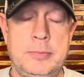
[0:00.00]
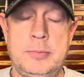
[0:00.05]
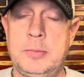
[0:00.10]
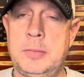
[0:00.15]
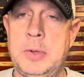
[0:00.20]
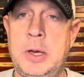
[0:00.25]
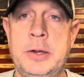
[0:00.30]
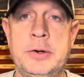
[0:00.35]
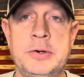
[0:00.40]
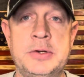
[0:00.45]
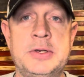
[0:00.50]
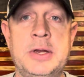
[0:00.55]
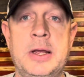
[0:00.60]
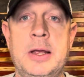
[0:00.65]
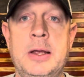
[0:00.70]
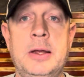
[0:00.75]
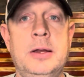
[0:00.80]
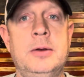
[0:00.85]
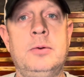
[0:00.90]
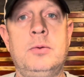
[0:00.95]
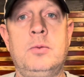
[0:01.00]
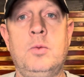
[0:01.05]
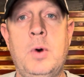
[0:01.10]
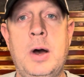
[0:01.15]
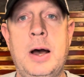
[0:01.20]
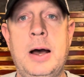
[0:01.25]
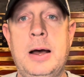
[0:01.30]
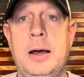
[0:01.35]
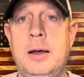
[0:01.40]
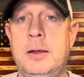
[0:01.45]
I understand
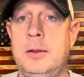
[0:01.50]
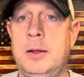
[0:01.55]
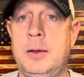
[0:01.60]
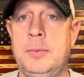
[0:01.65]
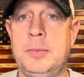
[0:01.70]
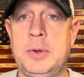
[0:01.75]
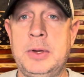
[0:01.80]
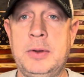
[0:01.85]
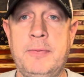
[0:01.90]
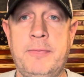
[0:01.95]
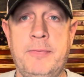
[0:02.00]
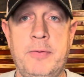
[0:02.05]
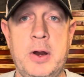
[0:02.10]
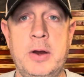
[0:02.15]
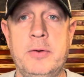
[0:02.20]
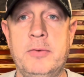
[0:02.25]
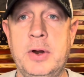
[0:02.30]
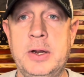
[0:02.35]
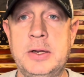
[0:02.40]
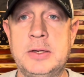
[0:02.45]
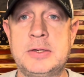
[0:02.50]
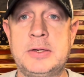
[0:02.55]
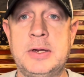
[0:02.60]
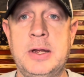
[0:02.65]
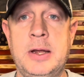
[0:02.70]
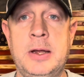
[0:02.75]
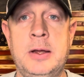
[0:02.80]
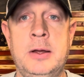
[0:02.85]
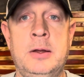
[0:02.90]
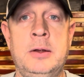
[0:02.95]
why. I mean, the freight rate's
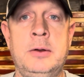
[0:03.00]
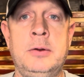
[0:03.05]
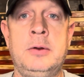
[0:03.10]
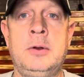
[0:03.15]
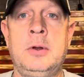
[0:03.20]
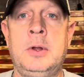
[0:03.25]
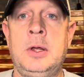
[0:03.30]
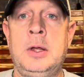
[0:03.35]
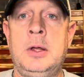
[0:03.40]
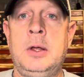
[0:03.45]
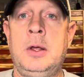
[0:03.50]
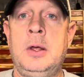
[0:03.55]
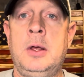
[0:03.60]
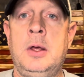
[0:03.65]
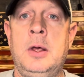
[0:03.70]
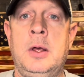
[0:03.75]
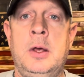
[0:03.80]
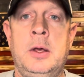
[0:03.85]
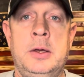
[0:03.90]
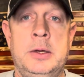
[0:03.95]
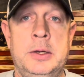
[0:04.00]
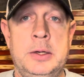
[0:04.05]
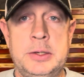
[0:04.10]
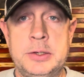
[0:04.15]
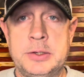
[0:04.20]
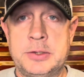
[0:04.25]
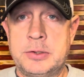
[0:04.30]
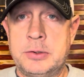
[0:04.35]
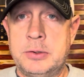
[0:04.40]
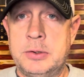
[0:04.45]
down,
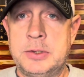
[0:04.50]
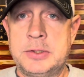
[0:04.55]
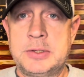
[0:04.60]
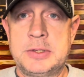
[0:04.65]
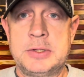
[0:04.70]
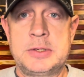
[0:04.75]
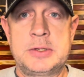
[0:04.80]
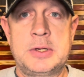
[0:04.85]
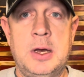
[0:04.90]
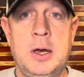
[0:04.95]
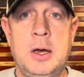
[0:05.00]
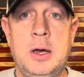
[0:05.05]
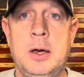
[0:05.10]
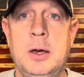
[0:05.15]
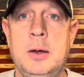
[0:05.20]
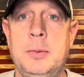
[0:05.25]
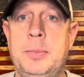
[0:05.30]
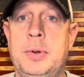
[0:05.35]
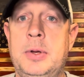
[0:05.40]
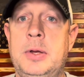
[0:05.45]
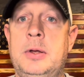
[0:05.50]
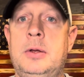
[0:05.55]
insurance is up,